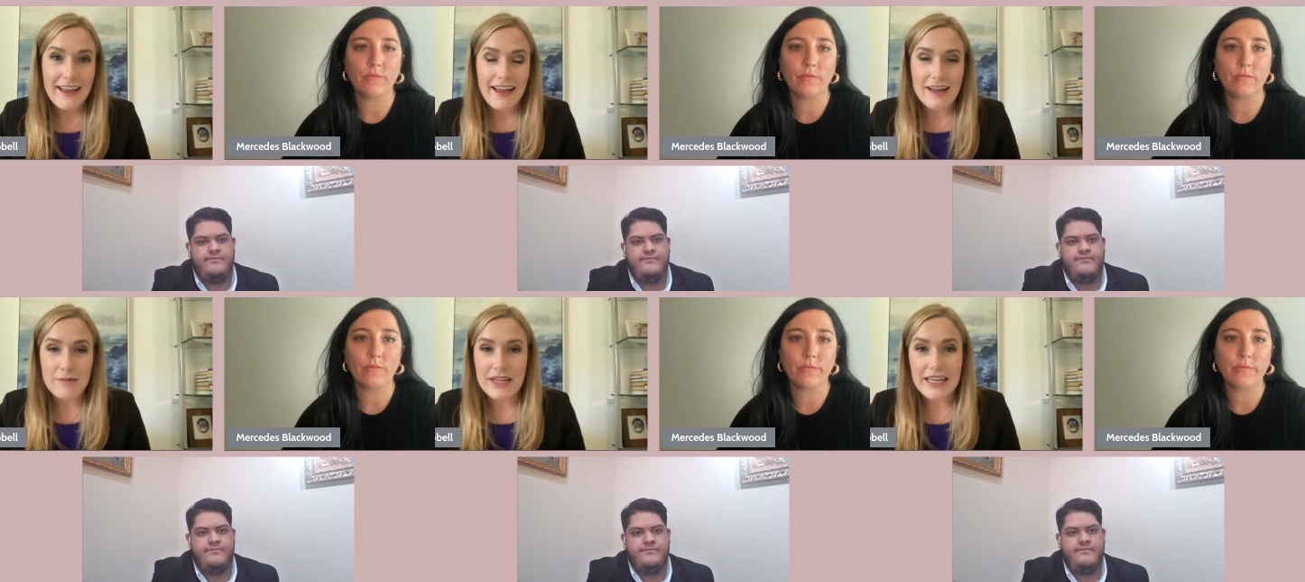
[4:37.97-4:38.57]

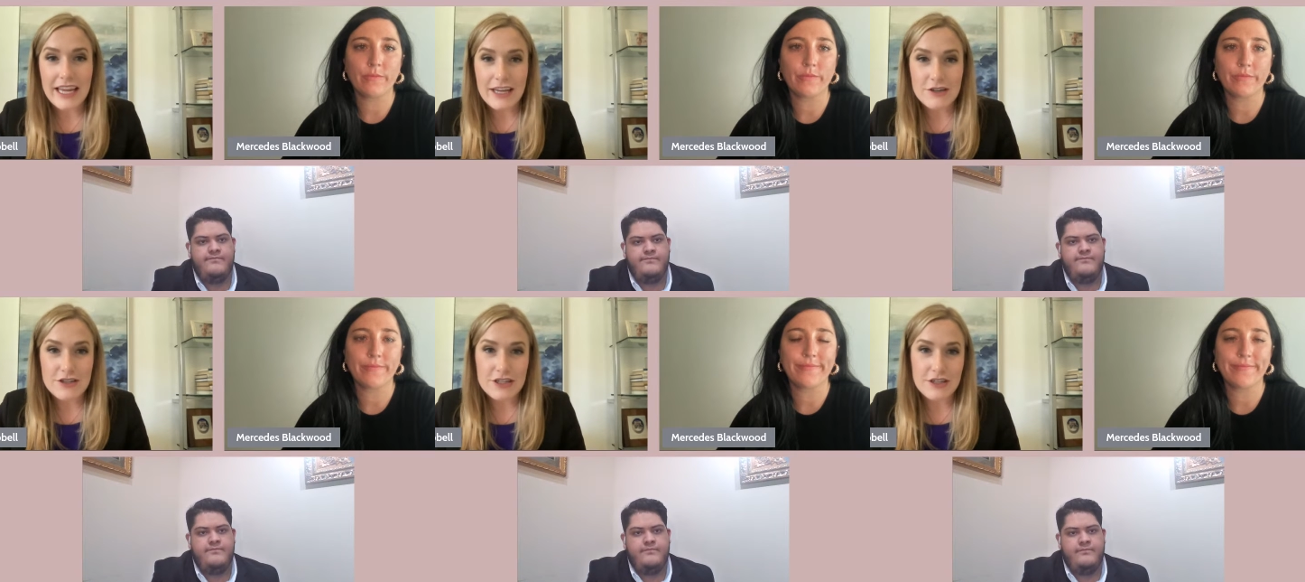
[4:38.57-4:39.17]
Speaker 1: and be
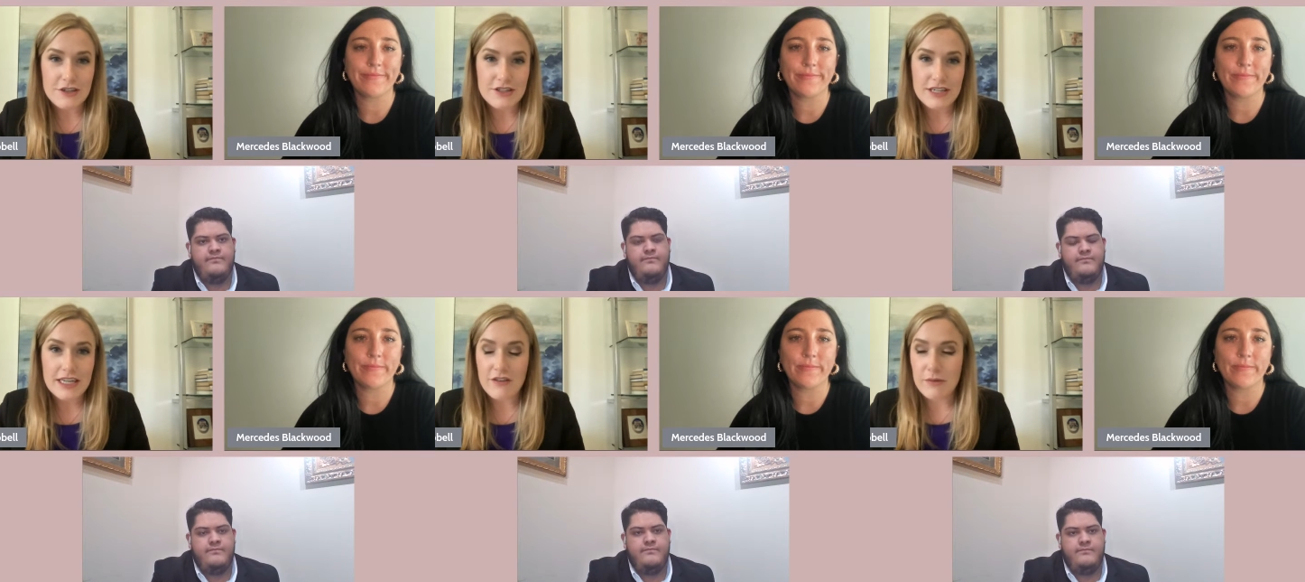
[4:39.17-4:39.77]
engaged in your
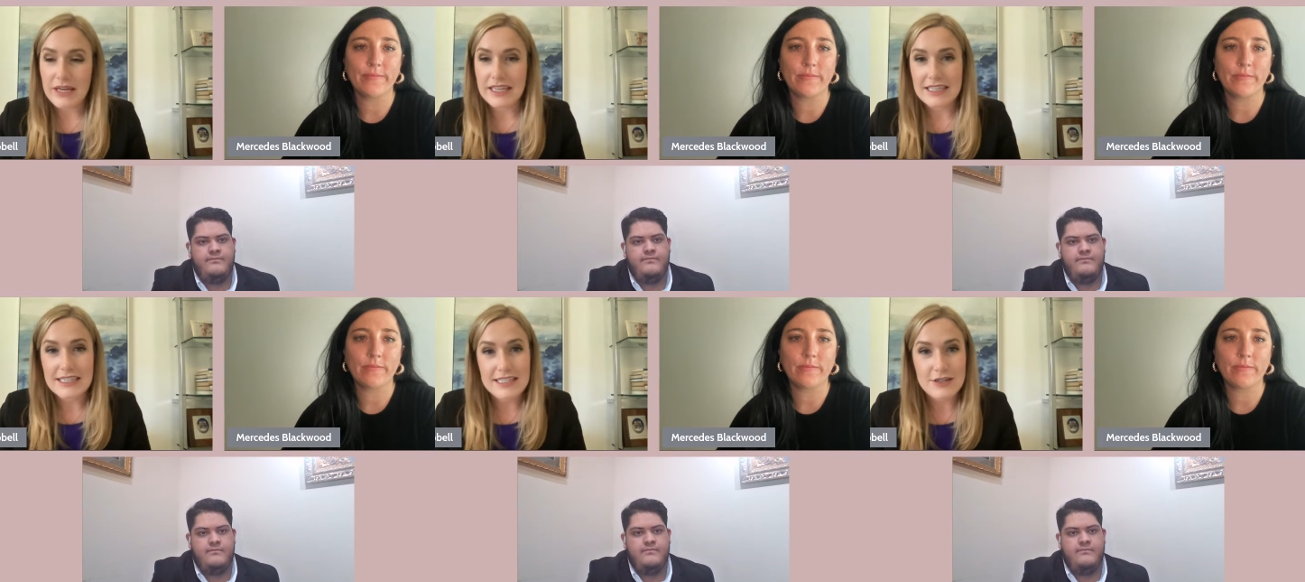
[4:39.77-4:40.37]
city government and the
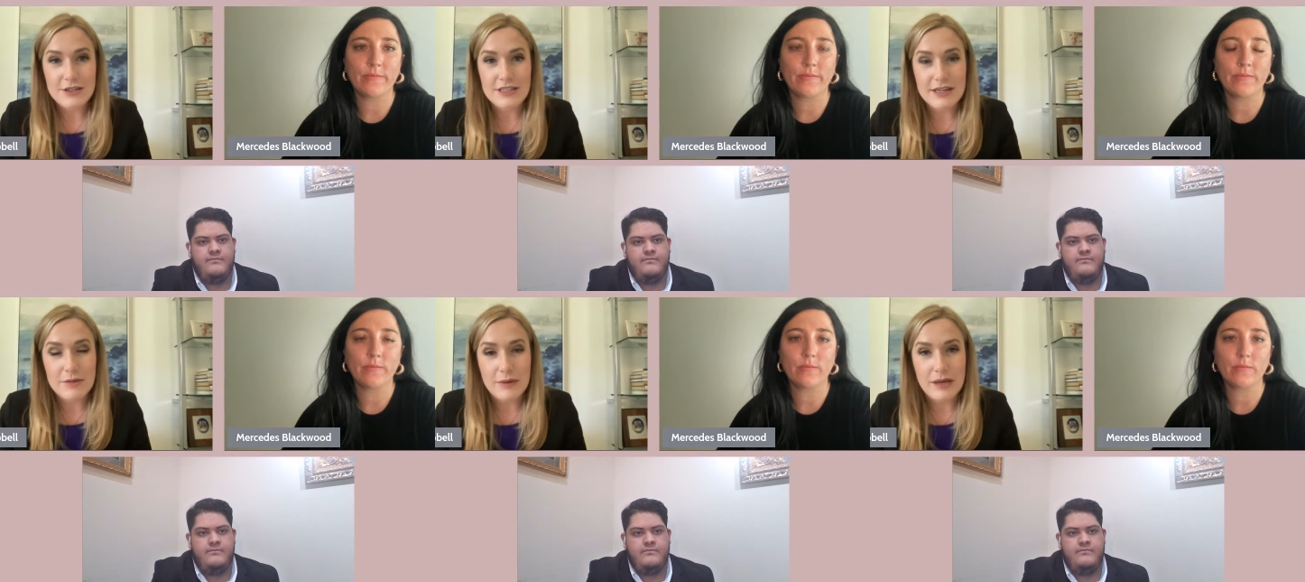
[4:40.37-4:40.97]
decisions that
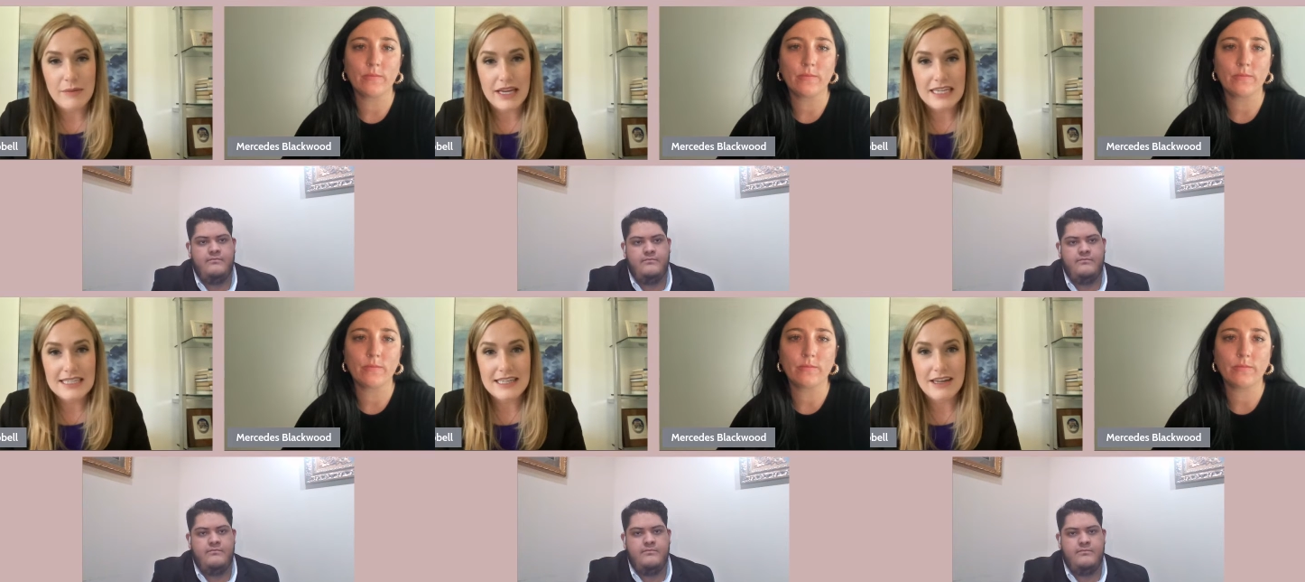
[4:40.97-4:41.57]
are being made
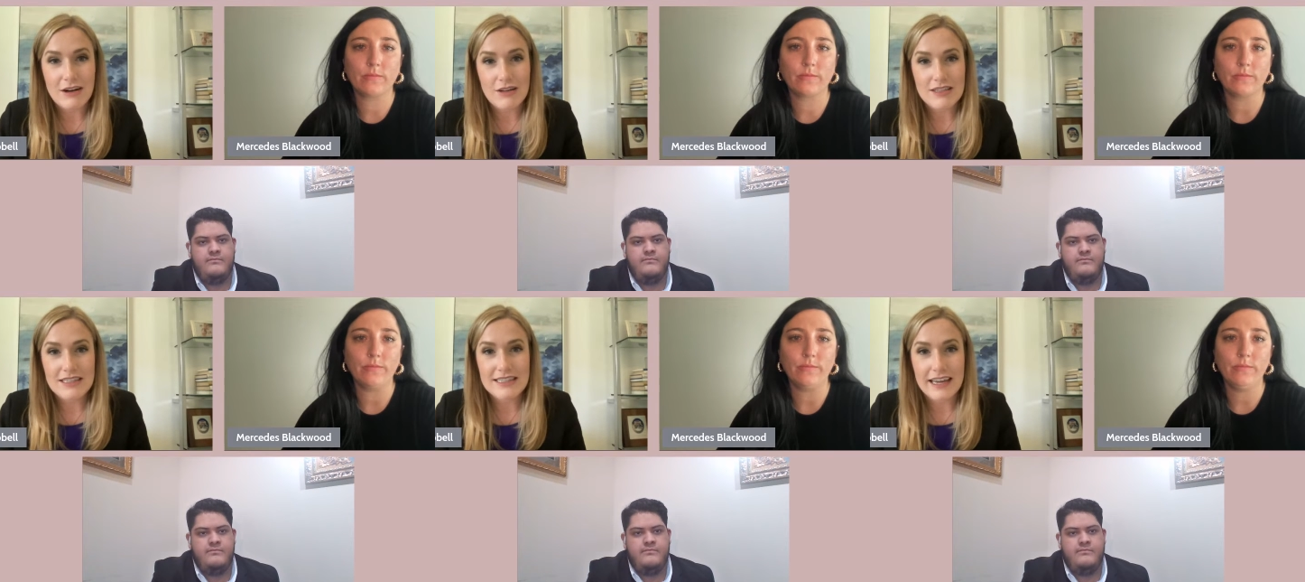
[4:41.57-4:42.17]
at City Hall
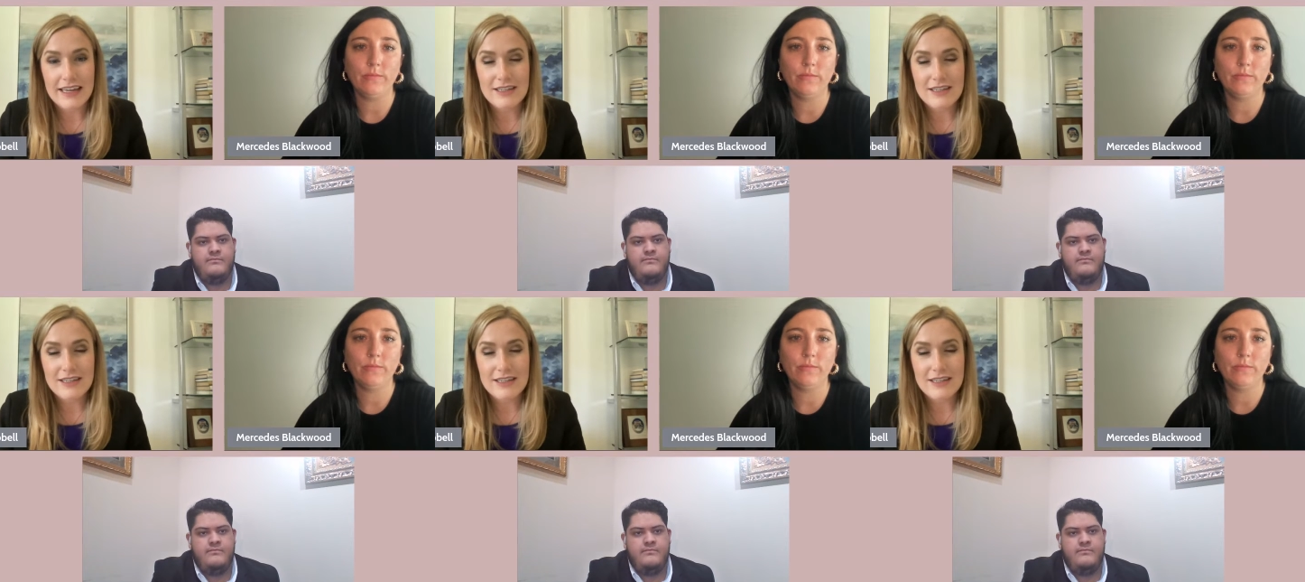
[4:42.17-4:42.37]
today.